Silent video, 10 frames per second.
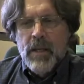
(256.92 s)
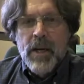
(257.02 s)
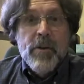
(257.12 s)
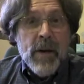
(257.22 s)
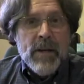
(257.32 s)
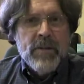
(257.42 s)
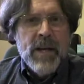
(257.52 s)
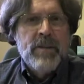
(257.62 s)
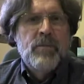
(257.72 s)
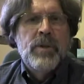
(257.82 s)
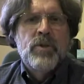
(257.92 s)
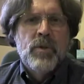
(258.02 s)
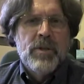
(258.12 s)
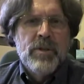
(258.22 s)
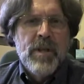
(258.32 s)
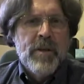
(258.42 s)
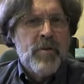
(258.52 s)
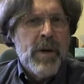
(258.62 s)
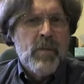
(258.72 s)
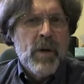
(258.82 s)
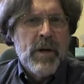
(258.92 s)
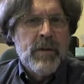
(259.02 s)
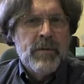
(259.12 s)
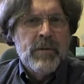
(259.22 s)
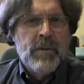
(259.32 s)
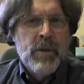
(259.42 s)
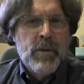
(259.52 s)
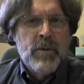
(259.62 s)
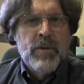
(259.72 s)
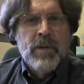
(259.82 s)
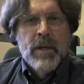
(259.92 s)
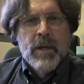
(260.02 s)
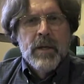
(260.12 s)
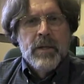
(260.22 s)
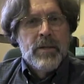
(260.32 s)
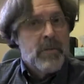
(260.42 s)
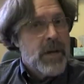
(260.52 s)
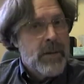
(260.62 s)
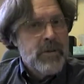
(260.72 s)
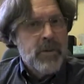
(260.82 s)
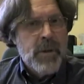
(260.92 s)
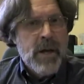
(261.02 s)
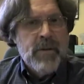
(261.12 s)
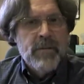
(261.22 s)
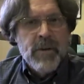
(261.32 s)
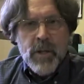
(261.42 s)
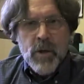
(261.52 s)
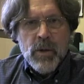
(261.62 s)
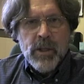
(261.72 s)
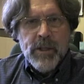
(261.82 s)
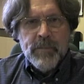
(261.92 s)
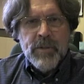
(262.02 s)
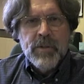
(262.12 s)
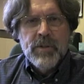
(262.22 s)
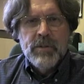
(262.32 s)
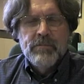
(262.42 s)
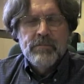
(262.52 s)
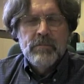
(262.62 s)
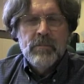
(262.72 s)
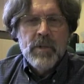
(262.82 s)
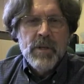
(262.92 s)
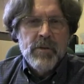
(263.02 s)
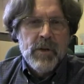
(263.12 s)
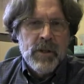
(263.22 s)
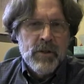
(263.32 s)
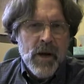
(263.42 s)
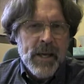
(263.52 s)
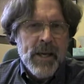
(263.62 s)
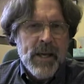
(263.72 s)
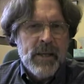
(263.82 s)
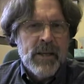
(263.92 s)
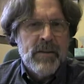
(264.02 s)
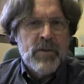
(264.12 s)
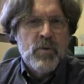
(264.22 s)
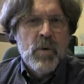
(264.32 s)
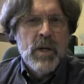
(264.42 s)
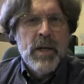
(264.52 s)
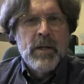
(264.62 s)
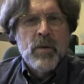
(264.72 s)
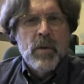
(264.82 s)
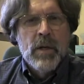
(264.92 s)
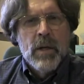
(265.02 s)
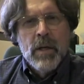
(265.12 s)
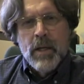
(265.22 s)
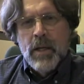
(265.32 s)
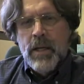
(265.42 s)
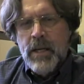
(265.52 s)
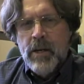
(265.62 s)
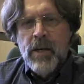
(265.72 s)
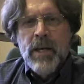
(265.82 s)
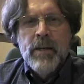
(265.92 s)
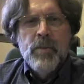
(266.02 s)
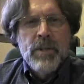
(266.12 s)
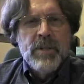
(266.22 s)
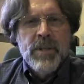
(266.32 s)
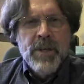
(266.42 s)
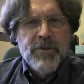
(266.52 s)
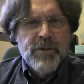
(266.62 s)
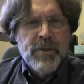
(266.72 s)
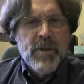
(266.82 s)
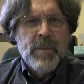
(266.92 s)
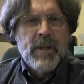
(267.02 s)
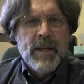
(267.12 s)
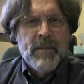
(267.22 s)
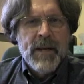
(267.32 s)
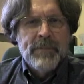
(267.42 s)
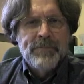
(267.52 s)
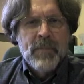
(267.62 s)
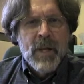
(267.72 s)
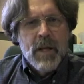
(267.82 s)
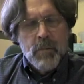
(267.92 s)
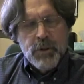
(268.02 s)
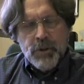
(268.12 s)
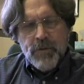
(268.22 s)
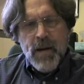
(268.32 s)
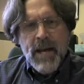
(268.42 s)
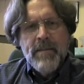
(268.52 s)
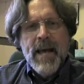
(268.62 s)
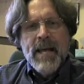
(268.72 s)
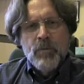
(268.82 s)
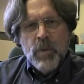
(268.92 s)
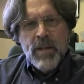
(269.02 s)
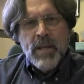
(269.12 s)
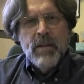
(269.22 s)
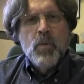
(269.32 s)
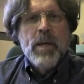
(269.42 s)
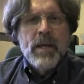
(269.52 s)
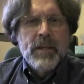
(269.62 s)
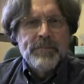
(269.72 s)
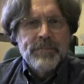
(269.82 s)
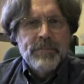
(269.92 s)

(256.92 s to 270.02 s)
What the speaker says: other outside resources that you may want to use. Sometimes there'll be other video clips, either a talking head like this one or a narrated presentation or something like that. But you'll find that within the week.